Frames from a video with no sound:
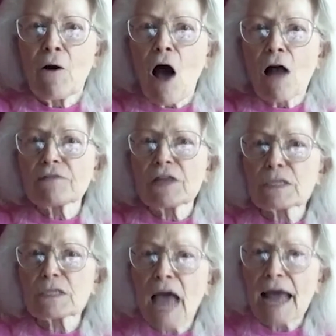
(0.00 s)
All of
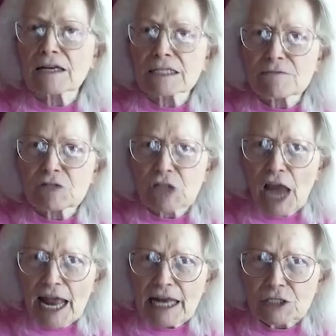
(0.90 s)
the cycles have
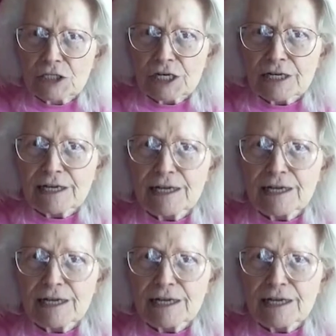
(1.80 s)
changed.